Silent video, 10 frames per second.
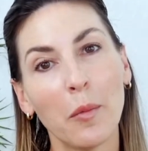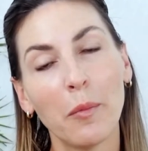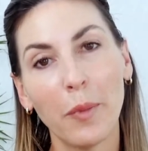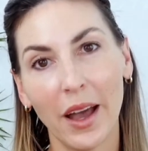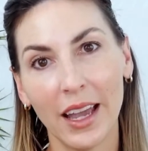
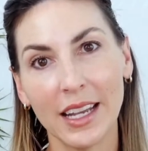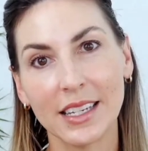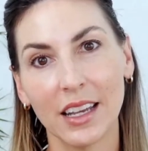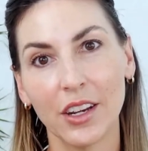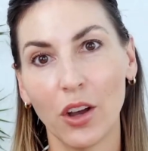
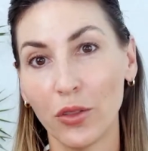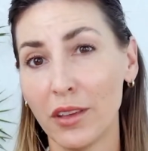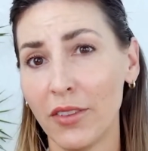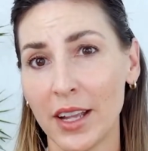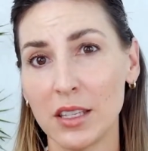but an
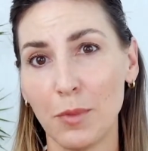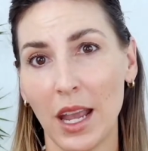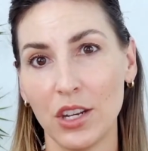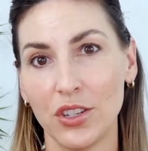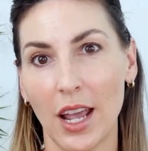OnlyFans
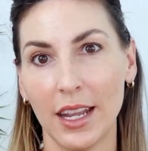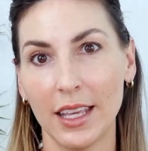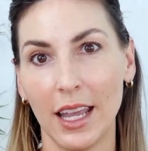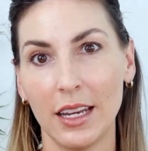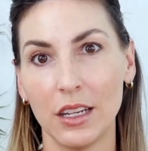page
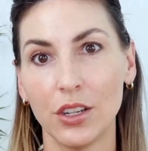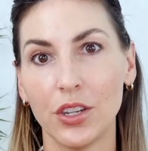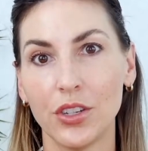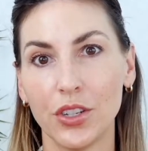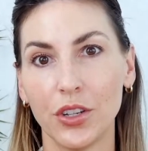dedicated
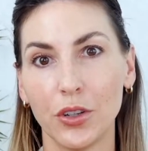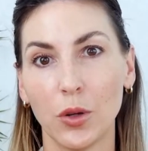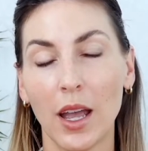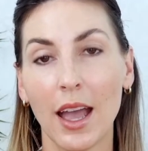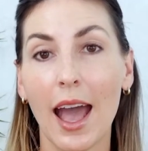
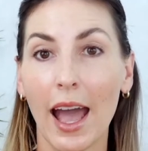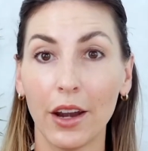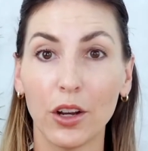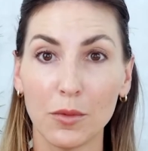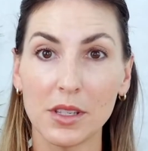to
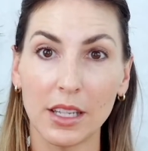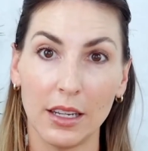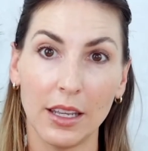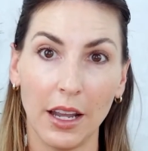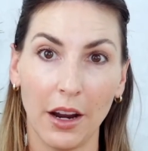at-home
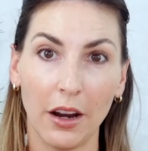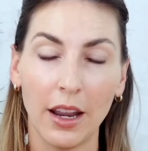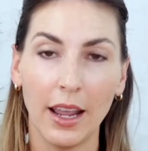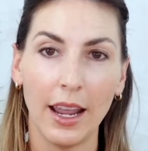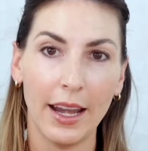
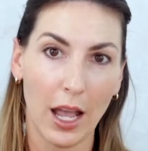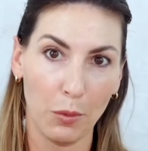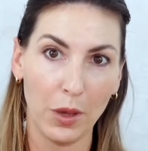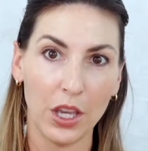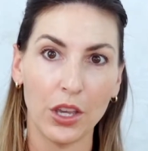skincare and
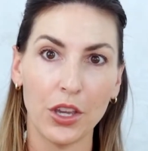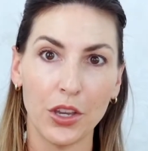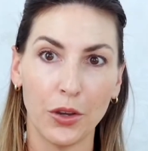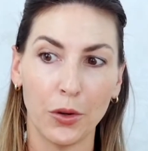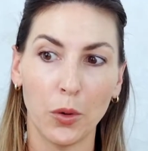helping
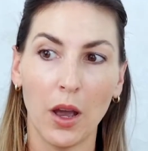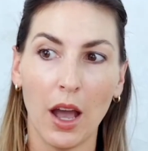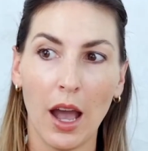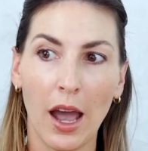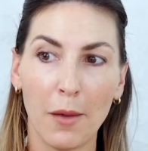
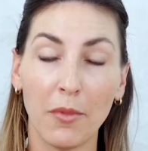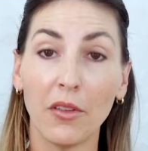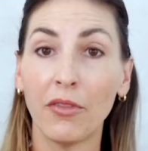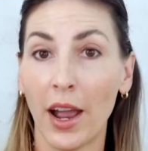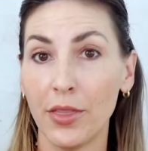you
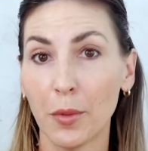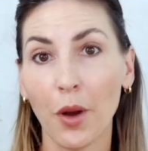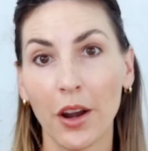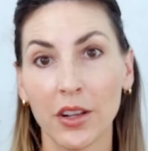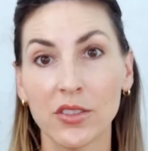find the
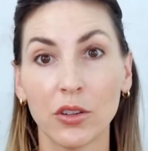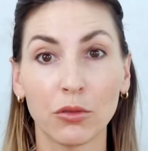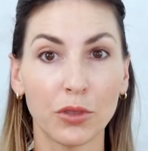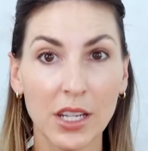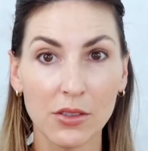products
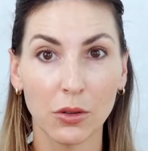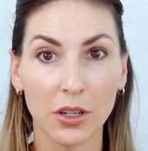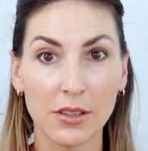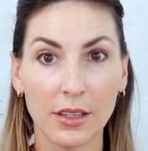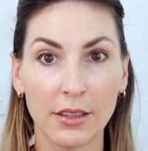and
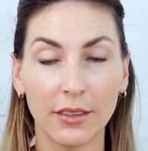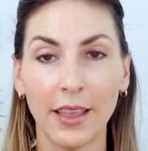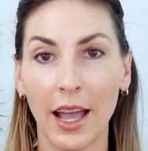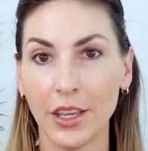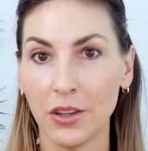resources
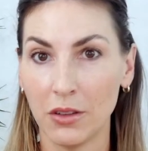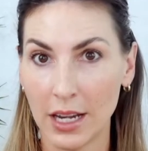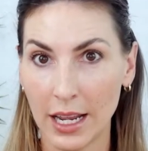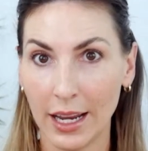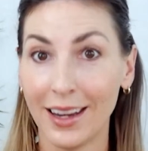that you
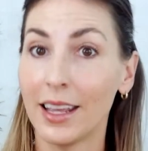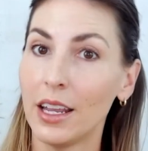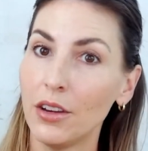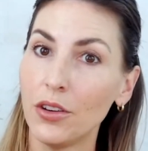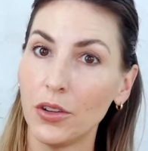need
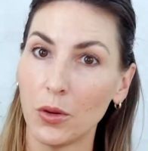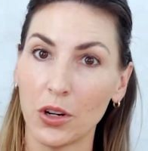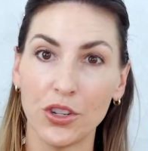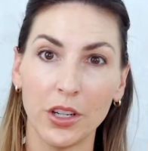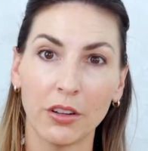in
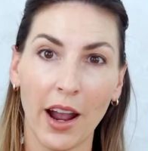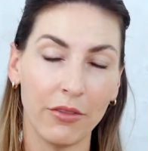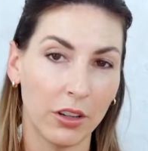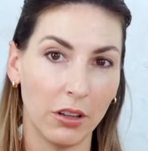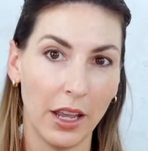your
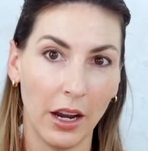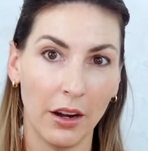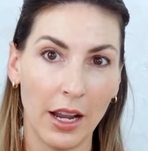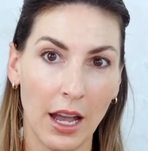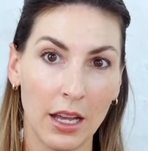geographical
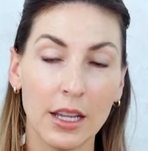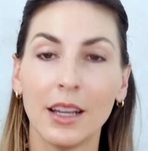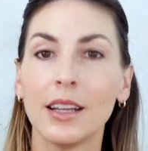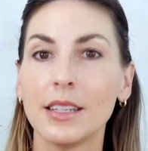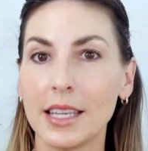area
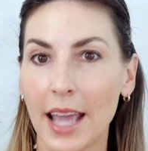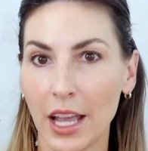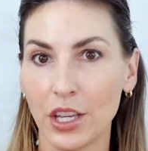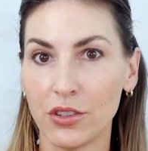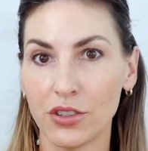to
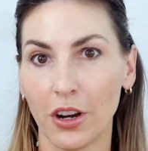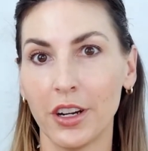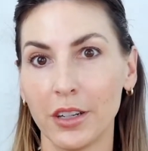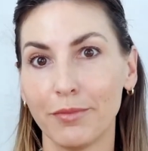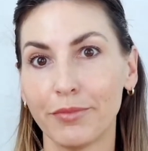get you
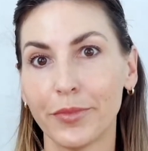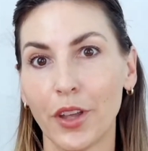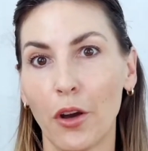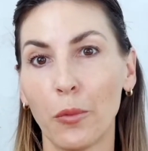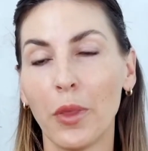started.
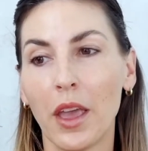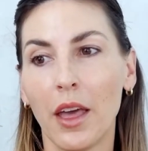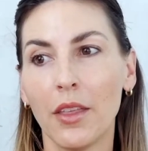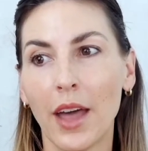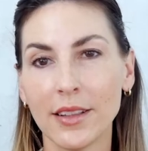So
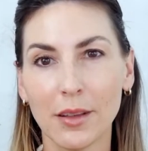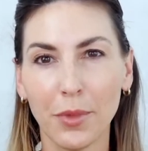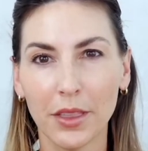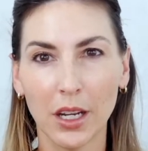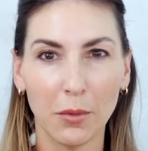that's
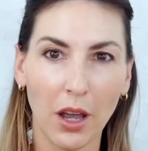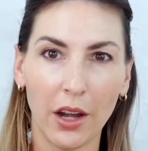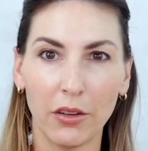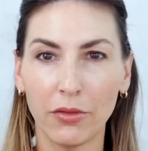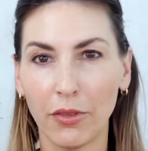something that I'm
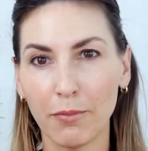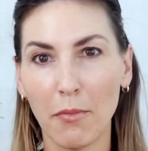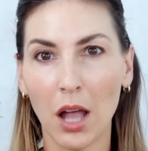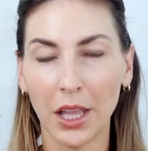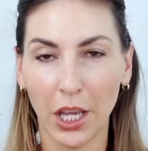kind of
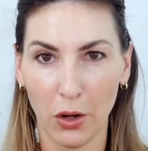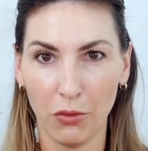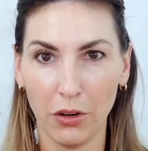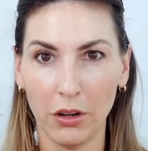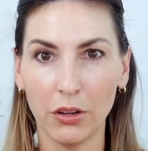mulling
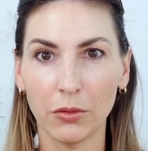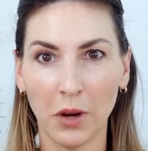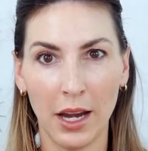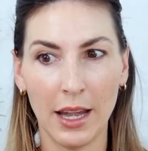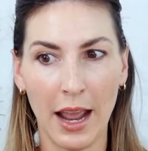over
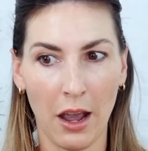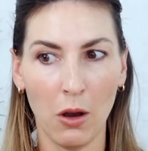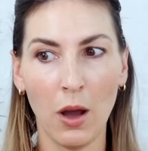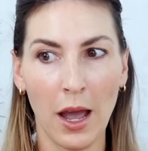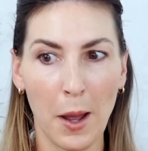right
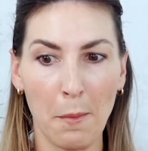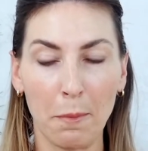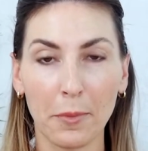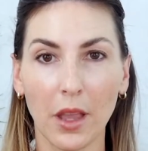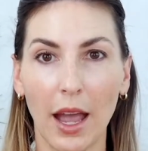now.
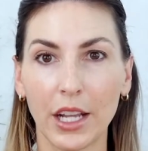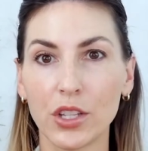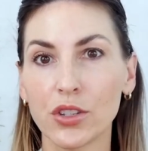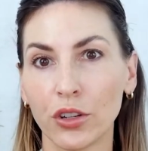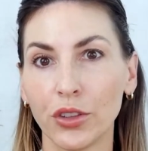I
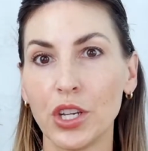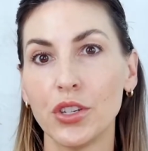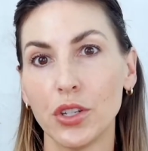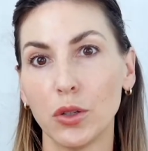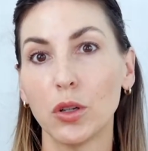could certainly
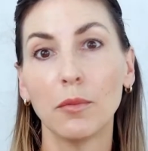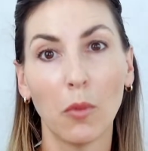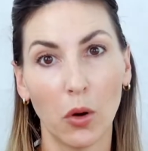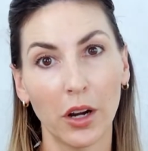do more